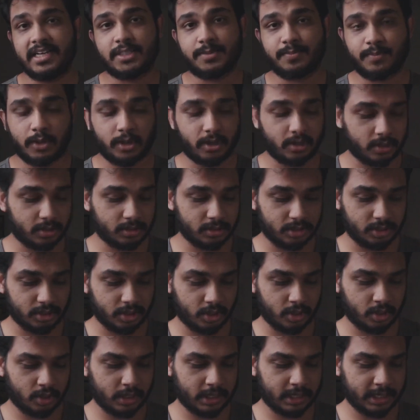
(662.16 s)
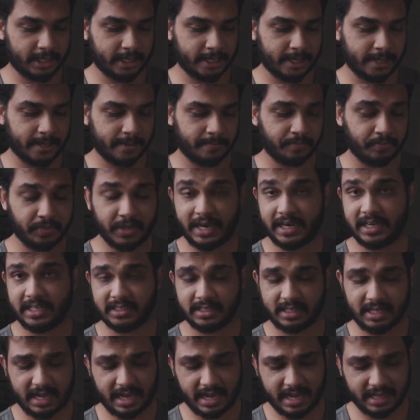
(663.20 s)
and it's spot on. So
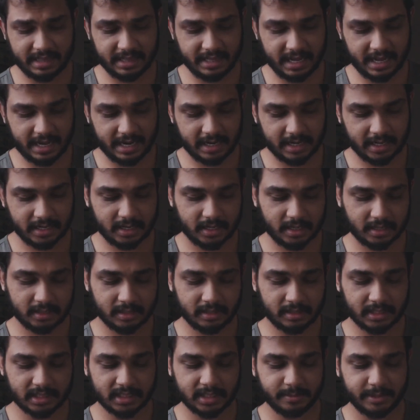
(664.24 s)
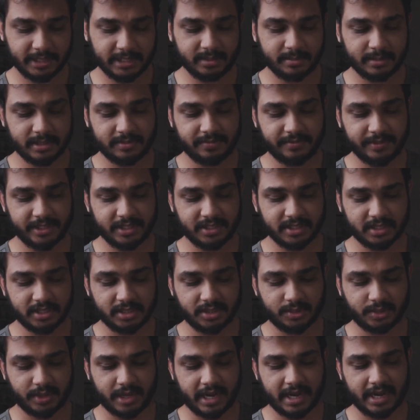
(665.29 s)
that is there, and there are customizable
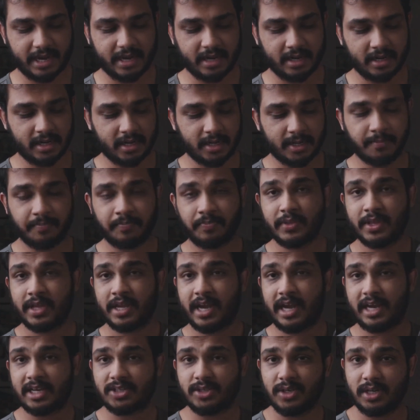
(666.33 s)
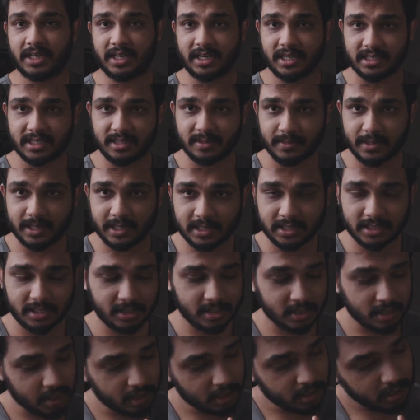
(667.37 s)
features. You can actually
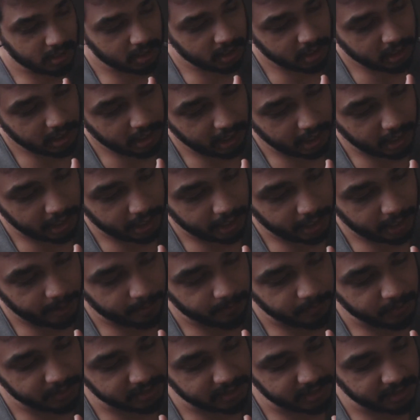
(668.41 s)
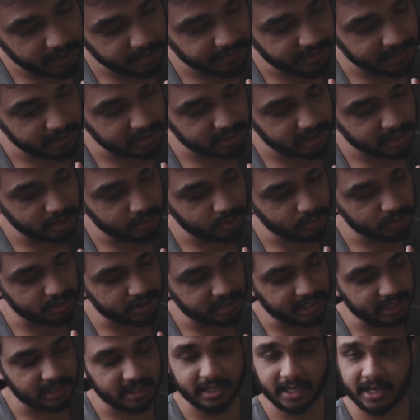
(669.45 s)
customize the C1,
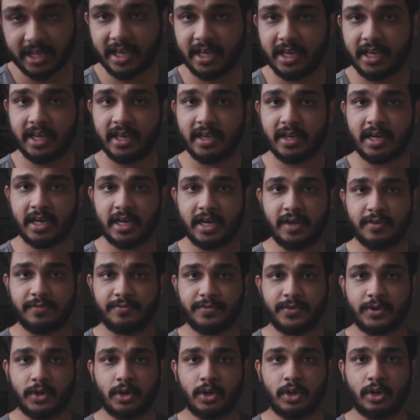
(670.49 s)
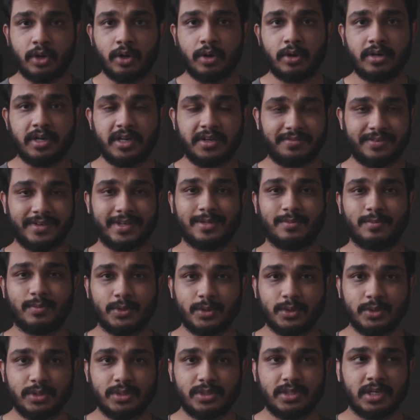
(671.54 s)
C2, C3 for
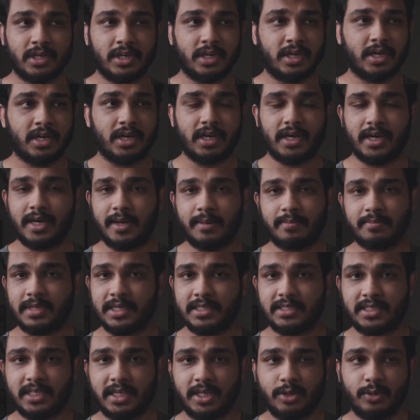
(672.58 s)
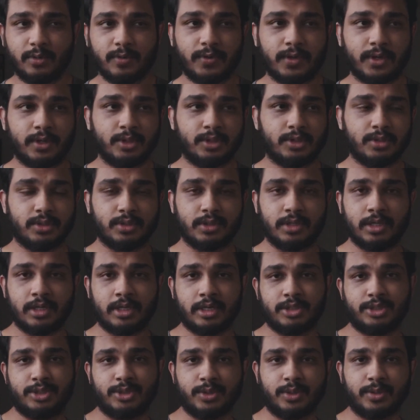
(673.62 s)
different moods. Let's say you want
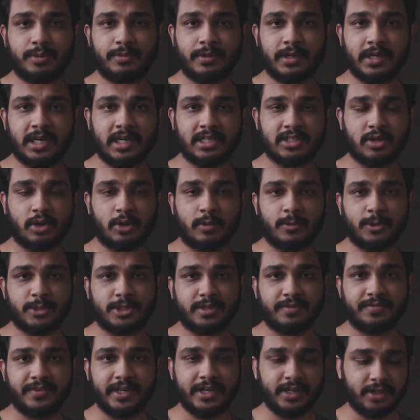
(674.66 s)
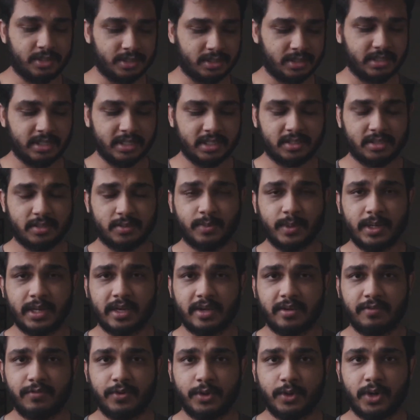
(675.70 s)
to shoot slow motion videos.
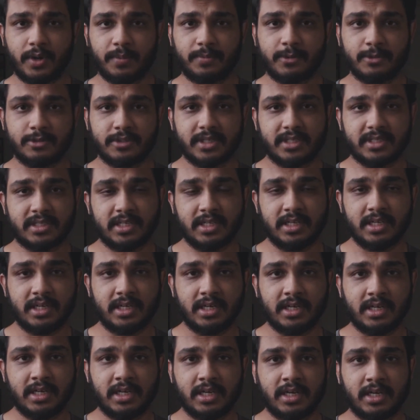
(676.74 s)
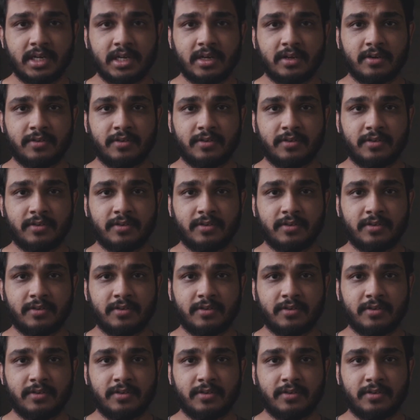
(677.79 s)
This will give you up to 60